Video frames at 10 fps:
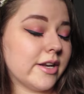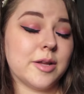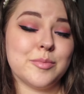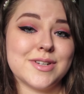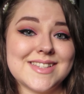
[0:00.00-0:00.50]

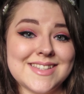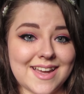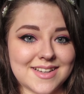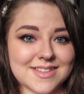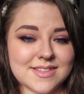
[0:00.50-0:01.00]
Number
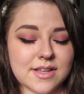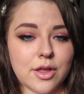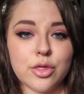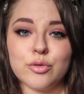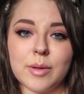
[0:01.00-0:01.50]
six,
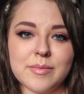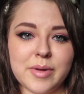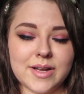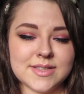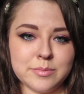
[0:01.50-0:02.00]
The Realm of
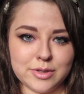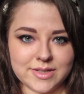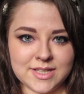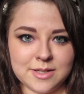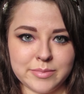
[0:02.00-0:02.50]

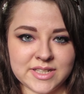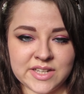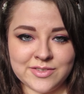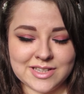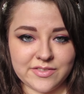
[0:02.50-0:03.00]
Possibility by
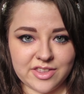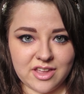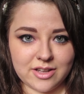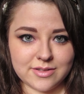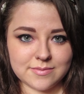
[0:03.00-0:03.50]
David
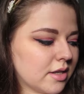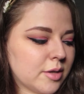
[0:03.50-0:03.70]
Levithan.